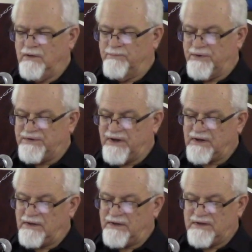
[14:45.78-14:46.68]

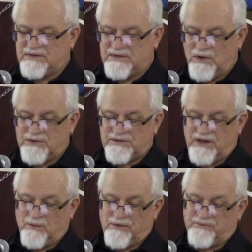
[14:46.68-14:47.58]
particularly
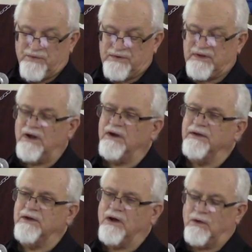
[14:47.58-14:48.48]
associated with
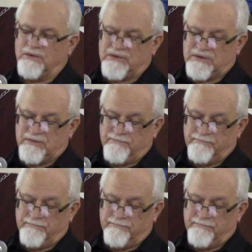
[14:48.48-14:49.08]
fertility cults,